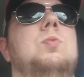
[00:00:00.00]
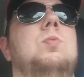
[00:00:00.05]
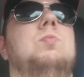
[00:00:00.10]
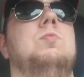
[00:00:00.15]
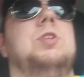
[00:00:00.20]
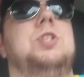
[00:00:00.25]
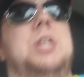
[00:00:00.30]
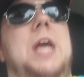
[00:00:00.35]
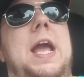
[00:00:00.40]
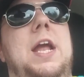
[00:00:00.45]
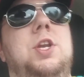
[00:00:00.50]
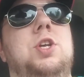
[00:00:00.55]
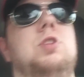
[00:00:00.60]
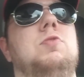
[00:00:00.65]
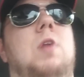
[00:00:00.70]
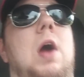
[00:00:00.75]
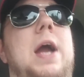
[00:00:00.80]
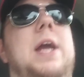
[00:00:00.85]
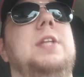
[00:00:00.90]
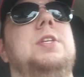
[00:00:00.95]
retain
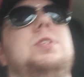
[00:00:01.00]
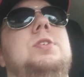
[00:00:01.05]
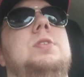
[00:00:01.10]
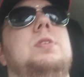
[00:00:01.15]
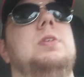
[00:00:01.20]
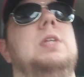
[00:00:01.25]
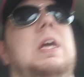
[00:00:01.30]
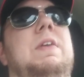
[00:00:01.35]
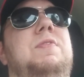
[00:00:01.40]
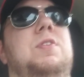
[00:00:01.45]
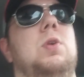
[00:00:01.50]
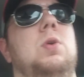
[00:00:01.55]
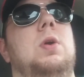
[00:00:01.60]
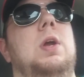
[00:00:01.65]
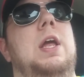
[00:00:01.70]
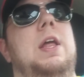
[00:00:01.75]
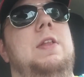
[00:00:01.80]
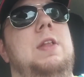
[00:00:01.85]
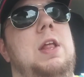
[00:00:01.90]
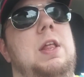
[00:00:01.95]
your rights if
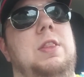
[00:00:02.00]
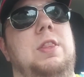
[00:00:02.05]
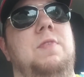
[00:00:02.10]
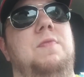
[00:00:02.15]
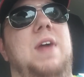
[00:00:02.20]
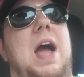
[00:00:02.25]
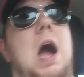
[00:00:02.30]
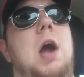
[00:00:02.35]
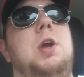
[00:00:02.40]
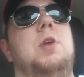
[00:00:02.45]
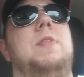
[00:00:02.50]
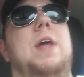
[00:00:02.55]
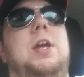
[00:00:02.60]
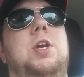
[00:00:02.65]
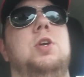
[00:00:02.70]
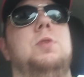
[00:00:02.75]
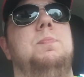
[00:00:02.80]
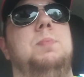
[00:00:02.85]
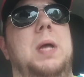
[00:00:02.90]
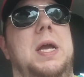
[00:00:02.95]
you're in the value
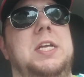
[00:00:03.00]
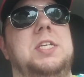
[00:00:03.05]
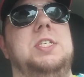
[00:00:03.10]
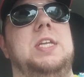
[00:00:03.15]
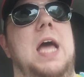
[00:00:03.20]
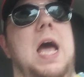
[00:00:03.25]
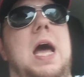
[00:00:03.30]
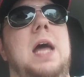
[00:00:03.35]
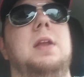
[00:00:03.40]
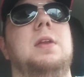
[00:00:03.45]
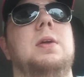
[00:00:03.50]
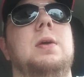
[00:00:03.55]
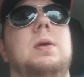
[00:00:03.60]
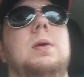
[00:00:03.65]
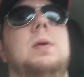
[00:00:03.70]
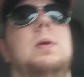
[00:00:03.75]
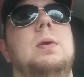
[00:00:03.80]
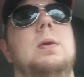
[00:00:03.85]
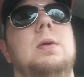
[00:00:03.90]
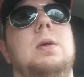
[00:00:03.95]
that you're placed at,
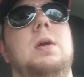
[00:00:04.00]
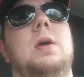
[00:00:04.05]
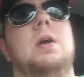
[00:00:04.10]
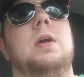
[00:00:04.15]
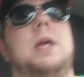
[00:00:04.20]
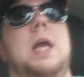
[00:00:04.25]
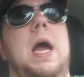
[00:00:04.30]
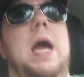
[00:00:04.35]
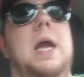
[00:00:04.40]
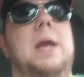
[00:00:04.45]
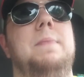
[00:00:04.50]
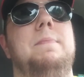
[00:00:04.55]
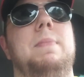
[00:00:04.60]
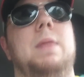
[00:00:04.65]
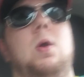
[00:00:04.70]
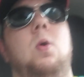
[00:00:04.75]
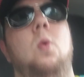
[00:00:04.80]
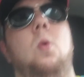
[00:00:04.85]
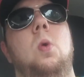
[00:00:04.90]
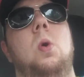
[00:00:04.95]
okay,
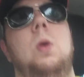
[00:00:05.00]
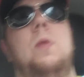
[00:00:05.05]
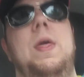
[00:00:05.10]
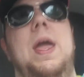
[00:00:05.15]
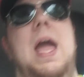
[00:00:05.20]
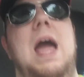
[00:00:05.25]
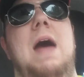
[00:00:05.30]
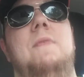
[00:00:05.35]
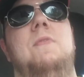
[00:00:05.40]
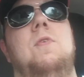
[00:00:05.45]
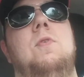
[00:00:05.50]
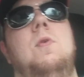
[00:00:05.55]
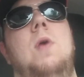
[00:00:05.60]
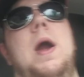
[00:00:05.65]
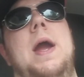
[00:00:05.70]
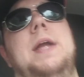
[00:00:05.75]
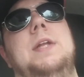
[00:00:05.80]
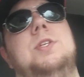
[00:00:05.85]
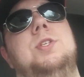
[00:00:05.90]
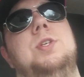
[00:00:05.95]
or they have the
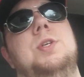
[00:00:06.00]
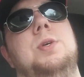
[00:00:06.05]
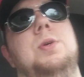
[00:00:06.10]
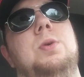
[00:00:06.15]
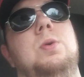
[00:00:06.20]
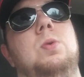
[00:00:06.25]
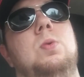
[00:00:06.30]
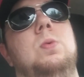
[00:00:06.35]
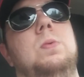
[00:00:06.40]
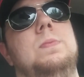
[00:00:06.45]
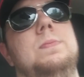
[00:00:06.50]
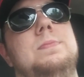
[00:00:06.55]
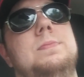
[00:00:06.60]
right to